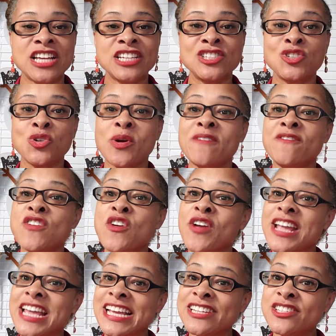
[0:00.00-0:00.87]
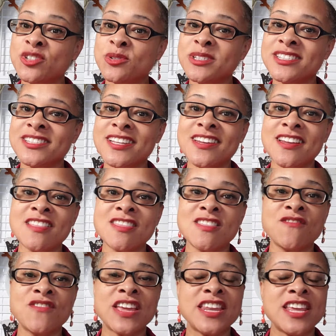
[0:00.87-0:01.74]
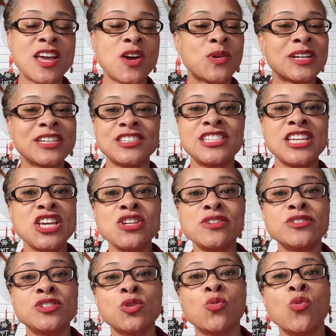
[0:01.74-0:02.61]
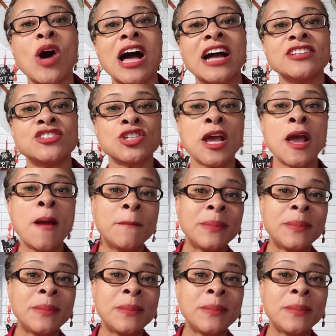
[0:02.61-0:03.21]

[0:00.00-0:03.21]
So if you're interested in the video, continue to watch.